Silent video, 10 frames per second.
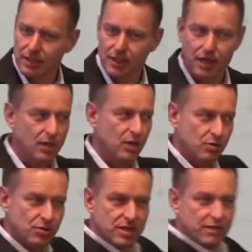Yeah.
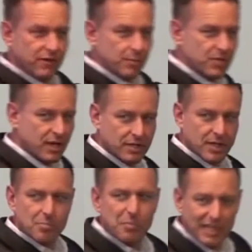Using the flip
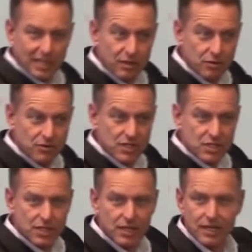chart, media usage.